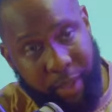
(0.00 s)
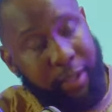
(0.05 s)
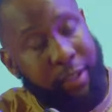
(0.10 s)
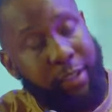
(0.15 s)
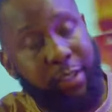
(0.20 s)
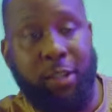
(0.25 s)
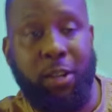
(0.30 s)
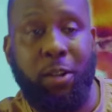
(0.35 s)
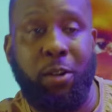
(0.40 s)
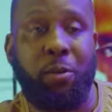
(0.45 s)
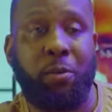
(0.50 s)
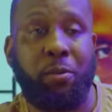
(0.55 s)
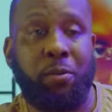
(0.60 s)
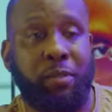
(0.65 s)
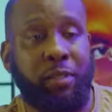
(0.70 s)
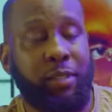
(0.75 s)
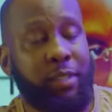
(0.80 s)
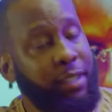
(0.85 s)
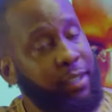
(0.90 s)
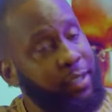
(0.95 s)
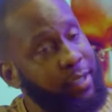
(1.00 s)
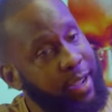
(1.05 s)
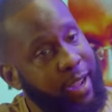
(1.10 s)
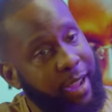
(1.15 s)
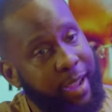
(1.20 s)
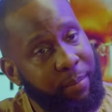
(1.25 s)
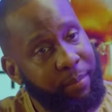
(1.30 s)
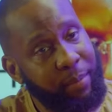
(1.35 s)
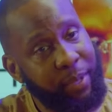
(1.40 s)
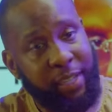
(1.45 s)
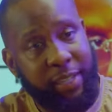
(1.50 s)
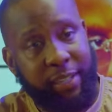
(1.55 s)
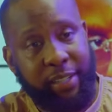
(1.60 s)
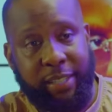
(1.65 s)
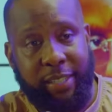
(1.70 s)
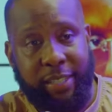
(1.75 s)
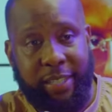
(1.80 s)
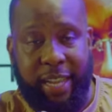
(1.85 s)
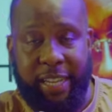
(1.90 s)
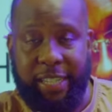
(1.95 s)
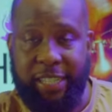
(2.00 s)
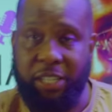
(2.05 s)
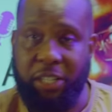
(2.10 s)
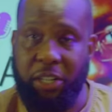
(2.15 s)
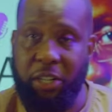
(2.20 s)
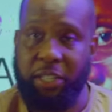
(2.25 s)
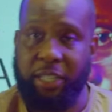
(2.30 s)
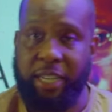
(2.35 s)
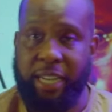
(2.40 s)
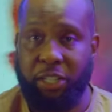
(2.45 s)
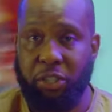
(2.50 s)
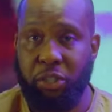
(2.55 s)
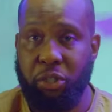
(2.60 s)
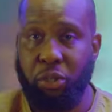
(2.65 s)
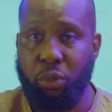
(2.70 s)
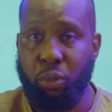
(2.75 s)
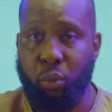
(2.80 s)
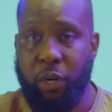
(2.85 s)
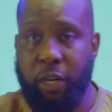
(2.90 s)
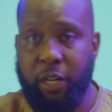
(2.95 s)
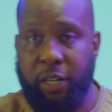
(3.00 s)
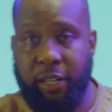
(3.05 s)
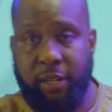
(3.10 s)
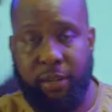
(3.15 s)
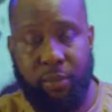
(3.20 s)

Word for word: you know, I mean, it's like she does astute work.